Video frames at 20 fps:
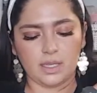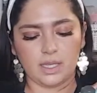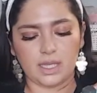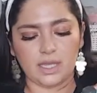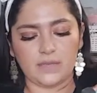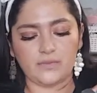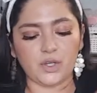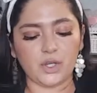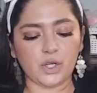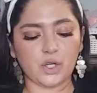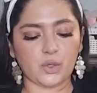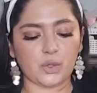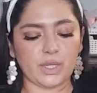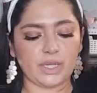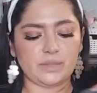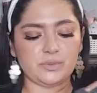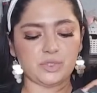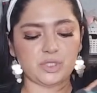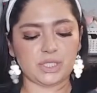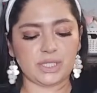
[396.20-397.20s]
If your
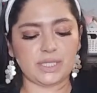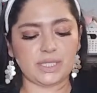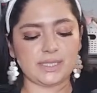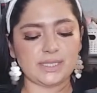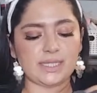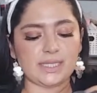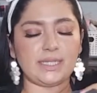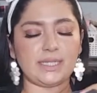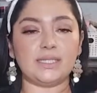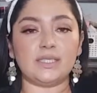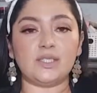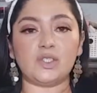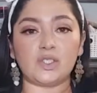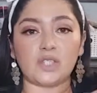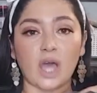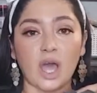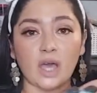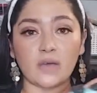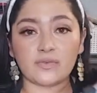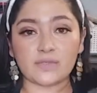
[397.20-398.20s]
cream cheese is
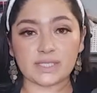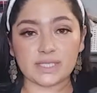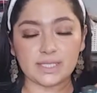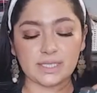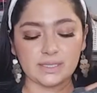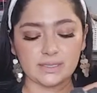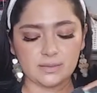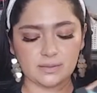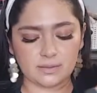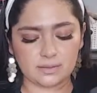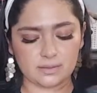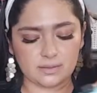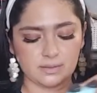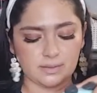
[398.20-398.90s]
softened,